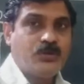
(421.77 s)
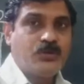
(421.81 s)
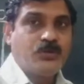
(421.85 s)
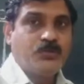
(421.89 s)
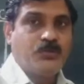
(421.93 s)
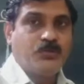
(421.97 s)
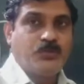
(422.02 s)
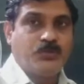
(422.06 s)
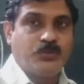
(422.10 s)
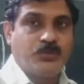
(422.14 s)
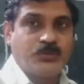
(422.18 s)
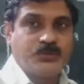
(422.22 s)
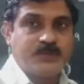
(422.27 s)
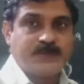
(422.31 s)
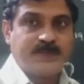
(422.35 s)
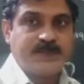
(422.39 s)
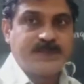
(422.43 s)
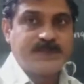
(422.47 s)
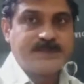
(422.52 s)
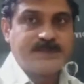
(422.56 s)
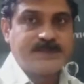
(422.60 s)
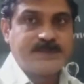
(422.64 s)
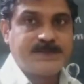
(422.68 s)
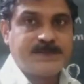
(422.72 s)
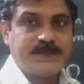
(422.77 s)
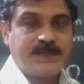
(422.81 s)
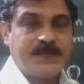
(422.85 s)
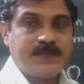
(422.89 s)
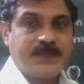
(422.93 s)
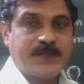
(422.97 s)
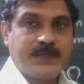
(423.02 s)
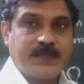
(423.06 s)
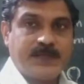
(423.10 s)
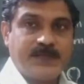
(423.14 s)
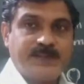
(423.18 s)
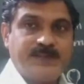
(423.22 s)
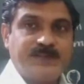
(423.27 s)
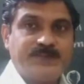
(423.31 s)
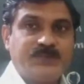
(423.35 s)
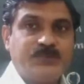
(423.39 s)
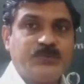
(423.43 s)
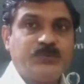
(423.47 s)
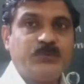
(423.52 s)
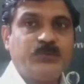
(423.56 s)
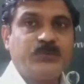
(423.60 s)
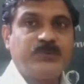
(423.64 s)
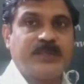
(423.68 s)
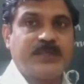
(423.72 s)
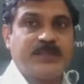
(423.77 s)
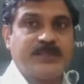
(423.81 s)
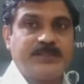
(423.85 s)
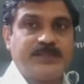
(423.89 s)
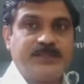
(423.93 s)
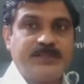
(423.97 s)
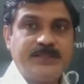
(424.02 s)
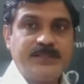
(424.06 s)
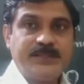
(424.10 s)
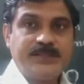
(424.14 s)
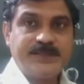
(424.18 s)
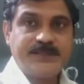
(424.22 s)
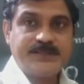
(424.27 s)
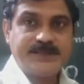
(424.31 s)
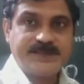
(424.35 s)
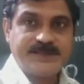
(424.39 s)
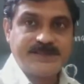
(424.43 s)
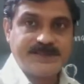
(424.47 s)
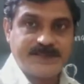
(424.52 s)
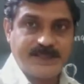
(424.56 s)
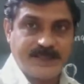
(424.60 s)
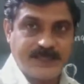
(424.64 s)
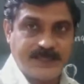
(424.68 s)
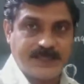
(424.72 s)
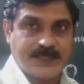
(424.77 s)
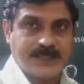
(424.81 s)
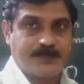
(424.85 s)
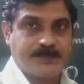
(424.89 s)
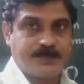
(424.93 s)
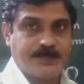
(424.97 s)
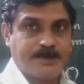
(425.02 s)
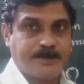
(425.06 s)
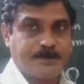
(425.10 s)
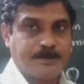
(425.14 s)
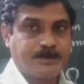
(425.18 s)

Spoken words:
Process is known as the syngamy.